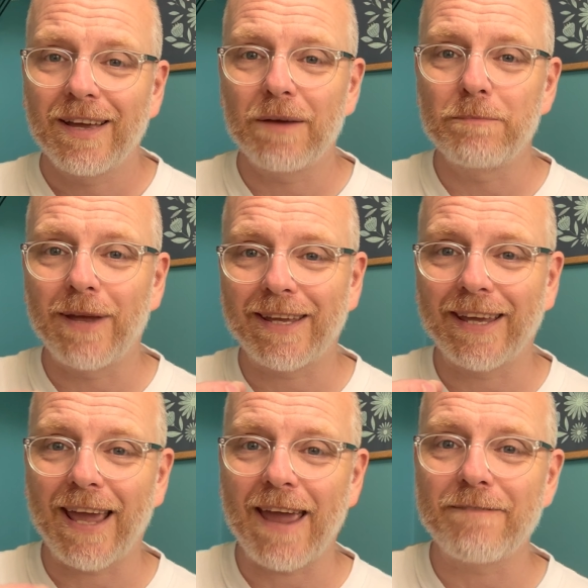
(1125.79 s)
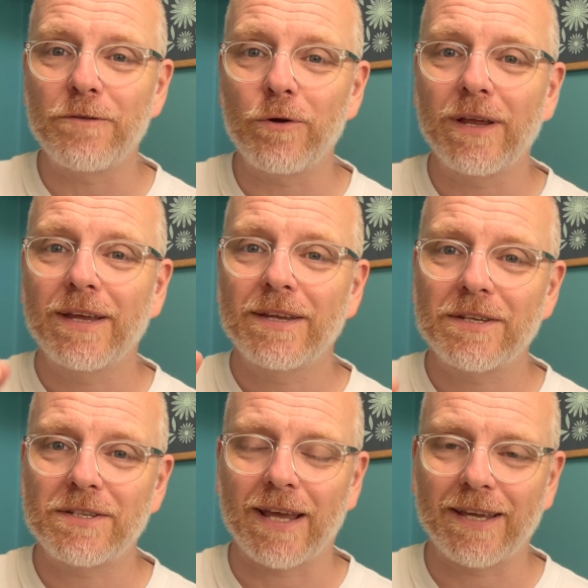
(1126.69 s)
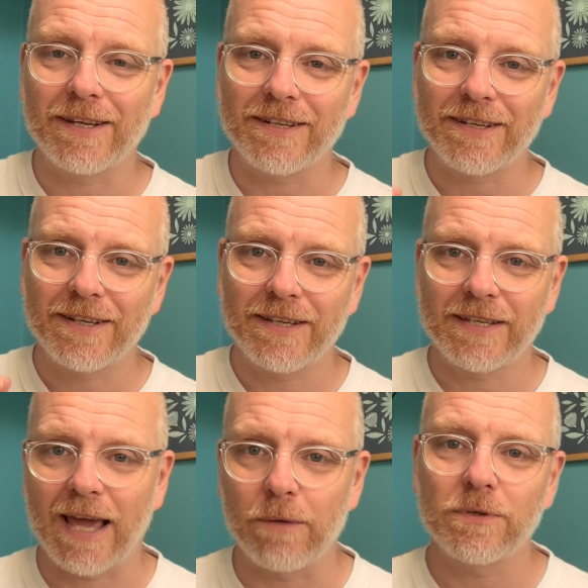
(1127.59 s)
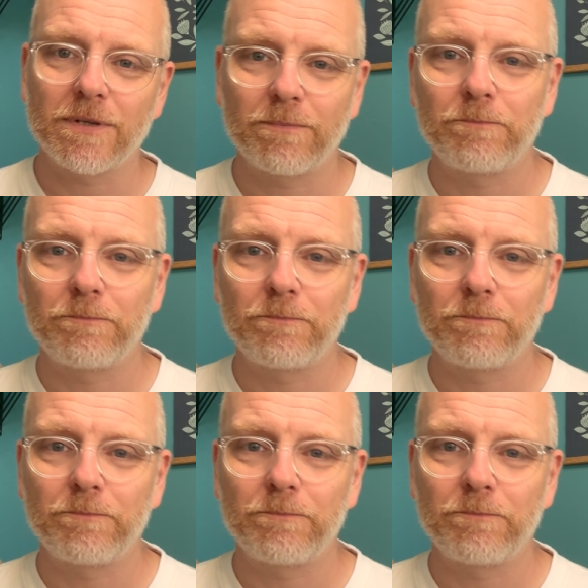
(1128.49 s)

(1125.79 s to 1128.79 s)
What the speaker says: and making every second count.